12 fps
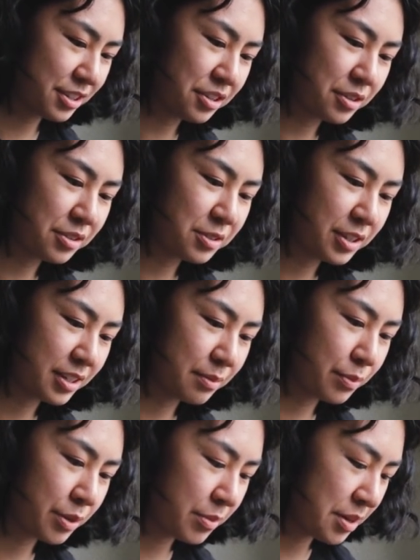You know, you
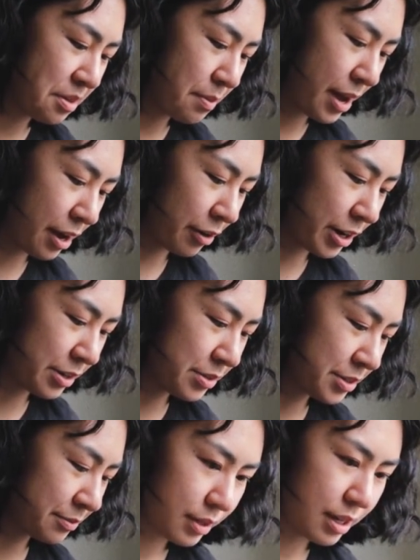can put me in the
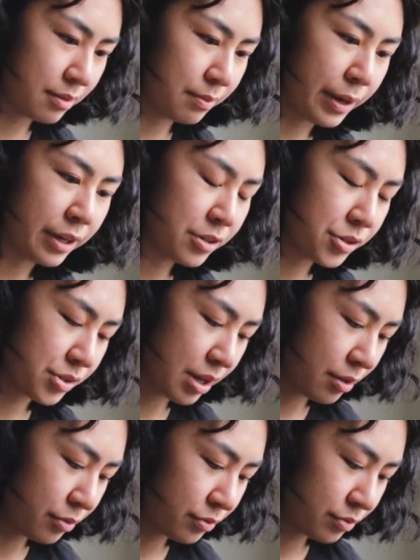background and paint
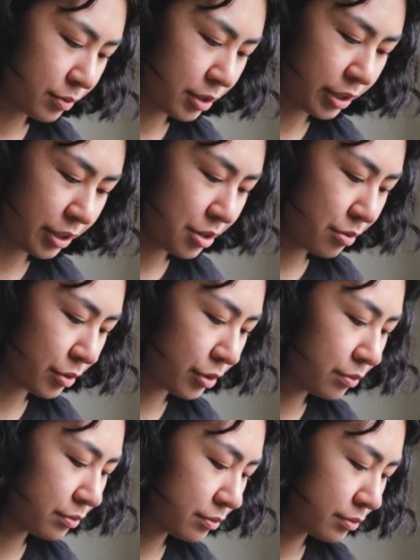yourself, clean your
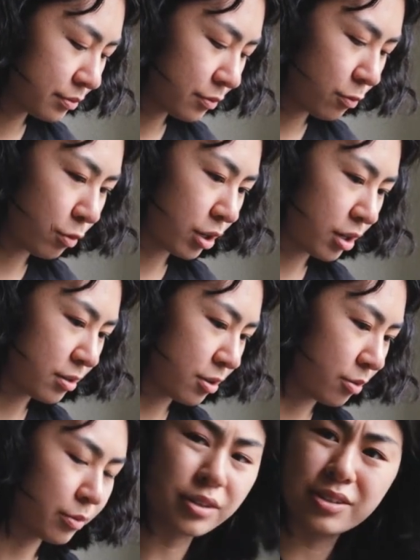room, work on
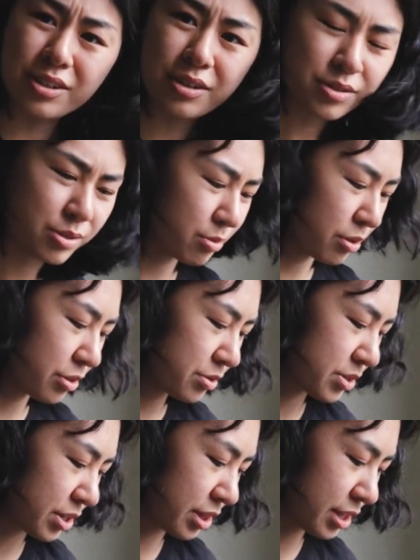homework, you know, do all
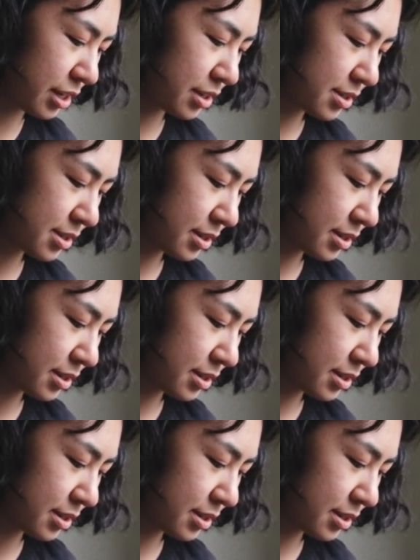those good things.